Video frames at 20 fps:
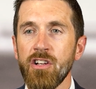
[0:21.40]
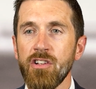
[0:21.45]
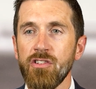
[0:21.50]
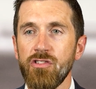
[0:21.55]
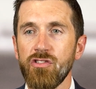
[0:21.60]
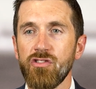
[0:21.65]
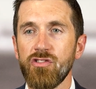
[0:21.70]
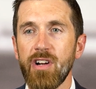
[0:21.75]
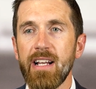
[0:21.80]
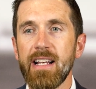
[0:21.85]

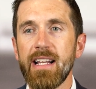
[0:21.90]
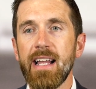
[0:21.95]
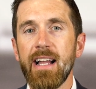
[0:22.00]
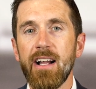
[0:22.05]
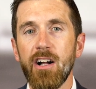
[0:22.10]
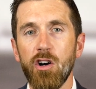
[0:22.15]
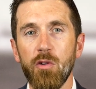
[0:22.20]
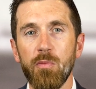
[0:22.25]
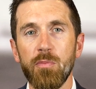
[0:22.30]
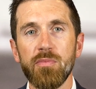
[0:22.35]
to try to
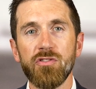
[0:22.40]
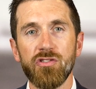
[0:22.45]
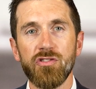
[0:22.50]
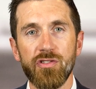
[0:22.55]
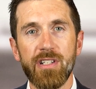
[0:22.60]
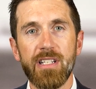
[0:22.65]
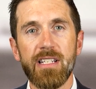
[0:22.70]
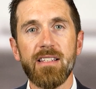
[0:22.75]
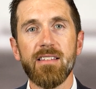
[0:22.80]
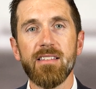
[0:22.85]
help
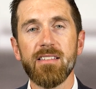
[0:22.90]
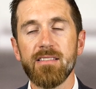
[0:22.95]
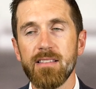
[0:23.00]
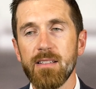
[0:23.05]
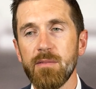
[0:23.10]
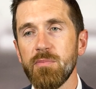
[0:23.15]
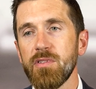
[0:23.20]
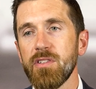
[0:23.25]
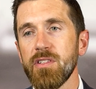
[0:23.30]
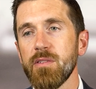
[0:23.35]
treat the
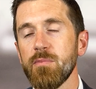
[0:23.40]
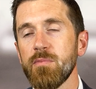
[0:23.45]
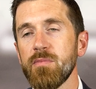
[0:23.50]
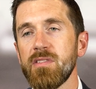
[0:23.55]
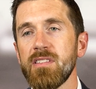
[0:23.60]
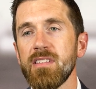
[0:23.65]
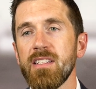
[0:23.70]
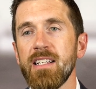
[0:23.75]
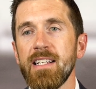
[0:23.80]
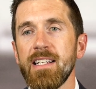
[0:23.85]

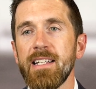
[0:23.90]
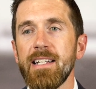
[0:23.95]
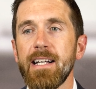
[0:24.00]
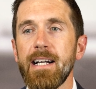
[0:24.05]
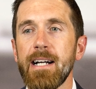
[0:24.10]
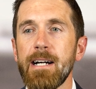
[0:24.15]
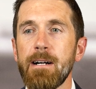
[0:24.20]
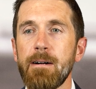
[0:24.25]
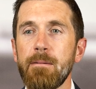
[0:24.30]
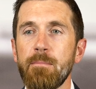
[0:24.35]
symptoms.
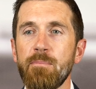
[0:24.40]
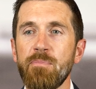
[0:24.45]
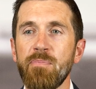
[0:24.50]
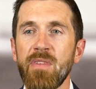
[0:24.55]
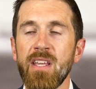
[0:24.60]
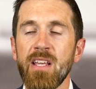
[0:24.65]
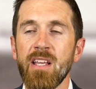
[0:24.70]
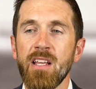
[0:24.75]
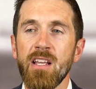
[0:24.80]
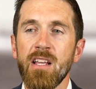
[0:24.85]

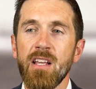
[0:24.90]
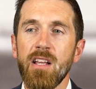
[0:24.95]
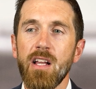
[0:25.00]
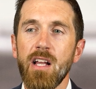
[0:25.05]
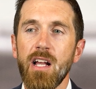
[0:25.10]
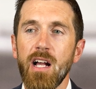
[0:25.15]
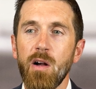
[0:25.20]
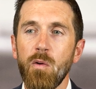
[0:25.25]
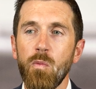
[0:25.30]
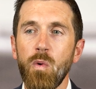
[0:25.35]

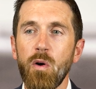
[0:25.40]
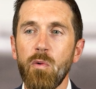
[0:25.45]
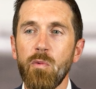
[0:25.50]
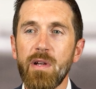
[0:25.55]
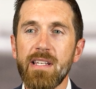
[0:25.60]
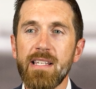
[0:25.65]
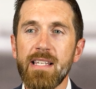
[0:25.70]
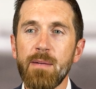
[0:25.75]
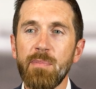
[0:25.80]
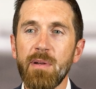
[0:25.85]
What
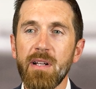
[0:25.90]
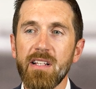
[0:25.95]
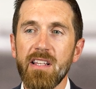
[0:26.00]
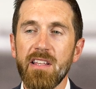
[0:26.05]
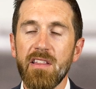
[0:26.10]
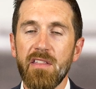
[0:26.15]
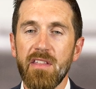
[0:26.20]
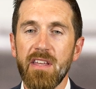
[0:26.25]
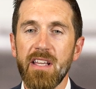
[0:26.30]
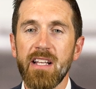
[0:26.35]
we
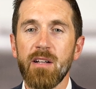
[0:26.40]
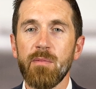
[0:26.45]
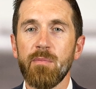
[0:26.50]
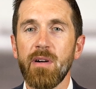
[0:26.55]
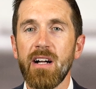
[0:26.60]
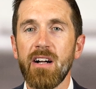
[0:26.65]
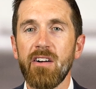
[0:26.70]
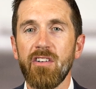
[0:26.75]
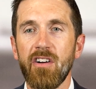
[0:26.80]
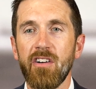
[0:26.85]
typically think
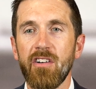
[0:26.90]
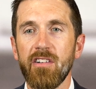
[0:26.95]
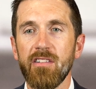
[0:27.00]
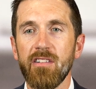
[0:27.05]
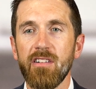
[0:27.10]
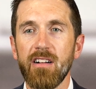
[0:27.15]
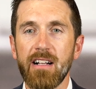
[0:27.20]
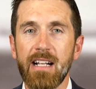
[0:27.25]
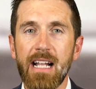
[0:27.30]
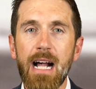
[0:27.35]
about
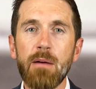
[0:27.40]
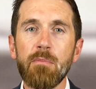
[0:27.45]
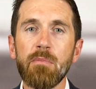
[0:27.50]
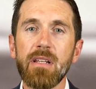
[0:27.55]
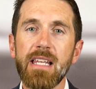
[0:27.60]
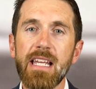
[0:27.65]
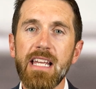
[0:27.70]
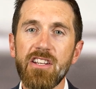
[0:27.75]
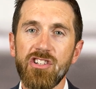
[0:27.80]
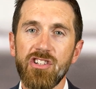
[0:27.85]
are a
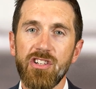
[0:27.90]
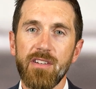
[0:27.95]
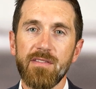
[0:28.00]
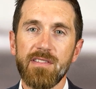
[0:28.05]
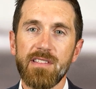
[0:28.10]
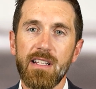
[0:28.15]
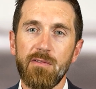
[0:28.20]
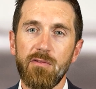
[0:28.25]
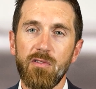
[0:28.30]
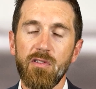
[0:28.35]
combination
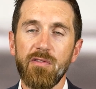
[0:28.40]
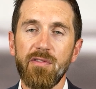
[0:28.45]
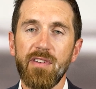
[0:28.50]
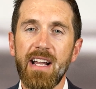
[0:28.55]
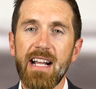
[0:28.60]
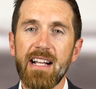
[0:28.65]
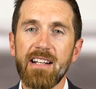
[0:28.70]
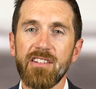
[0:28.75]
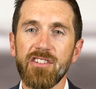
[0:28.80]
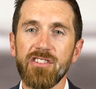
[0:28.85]
of several
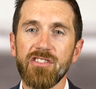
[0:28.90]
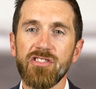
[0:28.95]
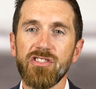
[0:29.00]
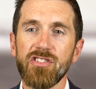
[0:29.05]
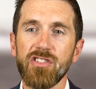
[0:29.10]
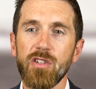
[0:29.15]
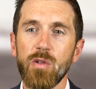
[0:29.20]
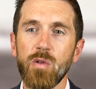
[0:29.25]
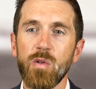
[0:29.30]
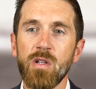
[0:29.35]
factors.
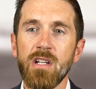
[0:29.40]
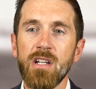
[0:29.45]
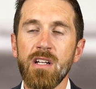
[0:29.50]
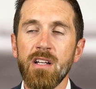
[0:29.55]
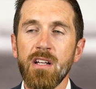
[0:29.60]
So